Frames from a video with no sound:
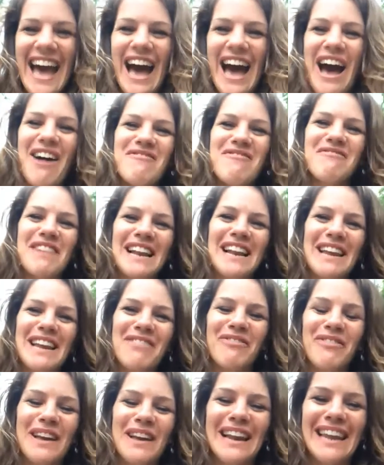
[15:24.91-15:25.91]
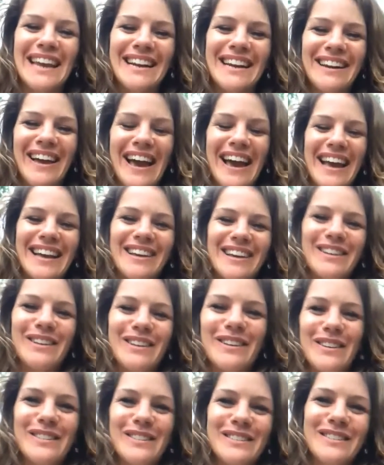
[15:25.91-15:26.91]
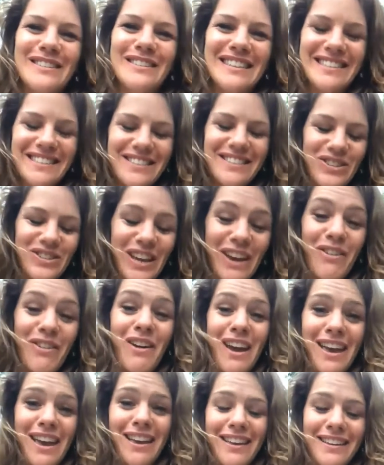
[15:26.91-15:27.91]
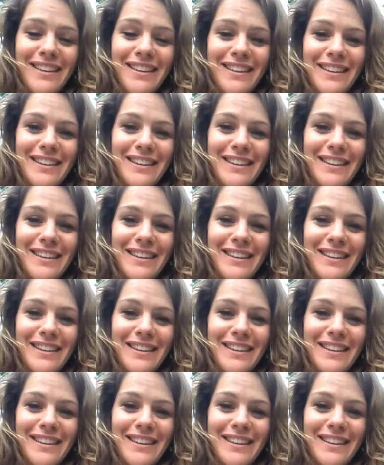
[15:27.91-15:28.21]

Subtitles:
I'm really feeling like since sharing,